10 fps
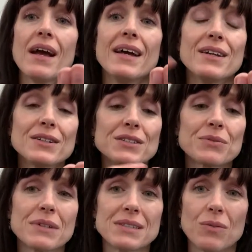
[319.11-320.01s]
And here's the
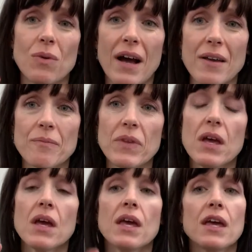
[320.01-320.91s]
reason why
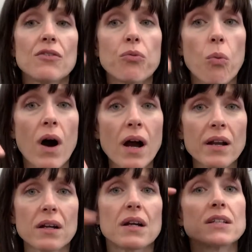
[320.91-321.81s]
if
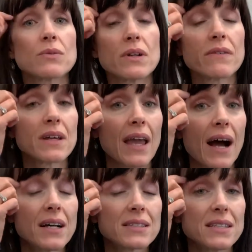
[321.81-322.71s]
water is one of the
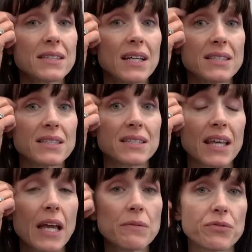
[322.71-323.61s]
gases that has
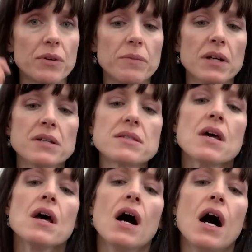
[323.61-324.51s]
escaped from this
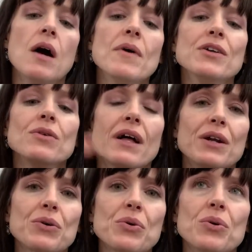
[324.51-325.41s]
um, and you let
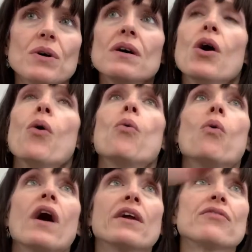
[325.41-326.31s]
it cool,
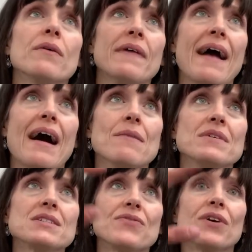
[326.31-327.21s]
water from the
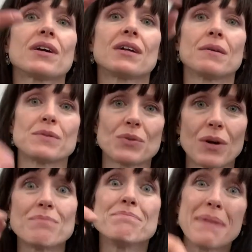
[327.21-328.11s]
atmosphere can
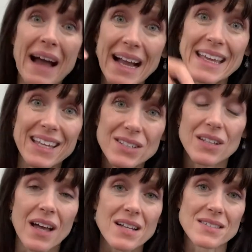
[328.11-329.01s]
absorb back
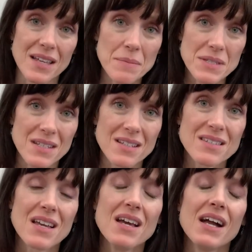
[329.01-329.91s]
into that
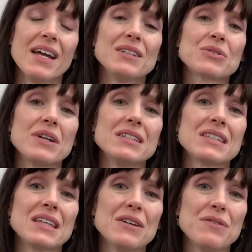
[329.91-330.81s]
substance and it's going to
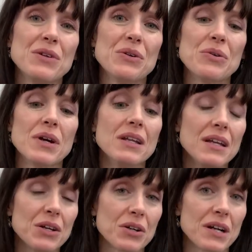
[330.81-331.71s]
give you an
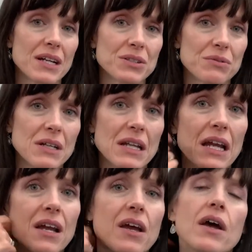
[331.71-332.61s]
incorrect
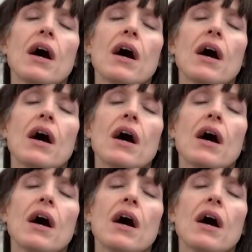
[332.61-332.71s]
reading.